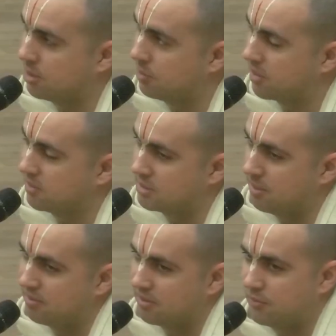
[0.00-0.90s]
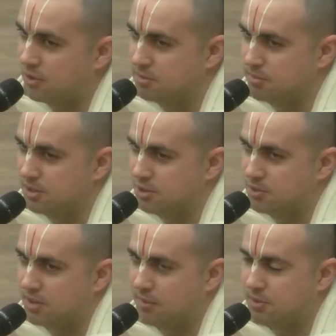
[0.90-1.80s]
because some of us forced me
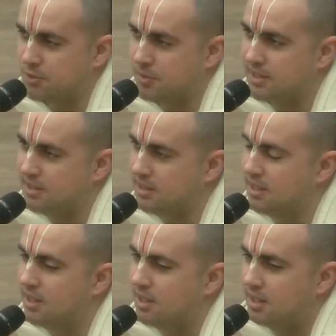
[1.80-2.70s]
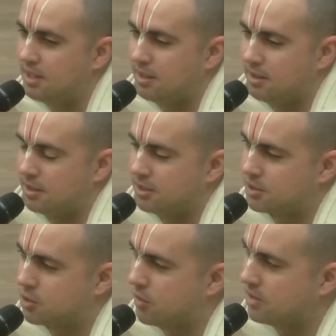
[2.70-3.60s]
to. I was writing
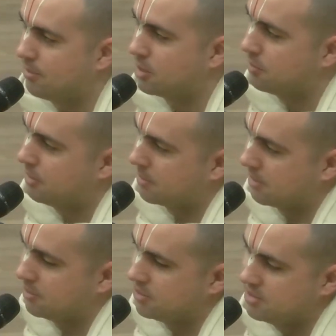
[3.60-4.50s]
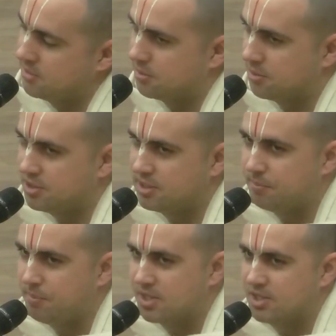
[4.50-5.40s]
stories about my Prabhuji and Guruji and
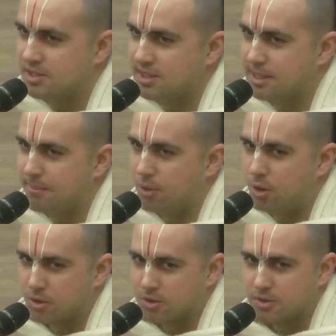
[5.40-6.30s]
pictures in a blog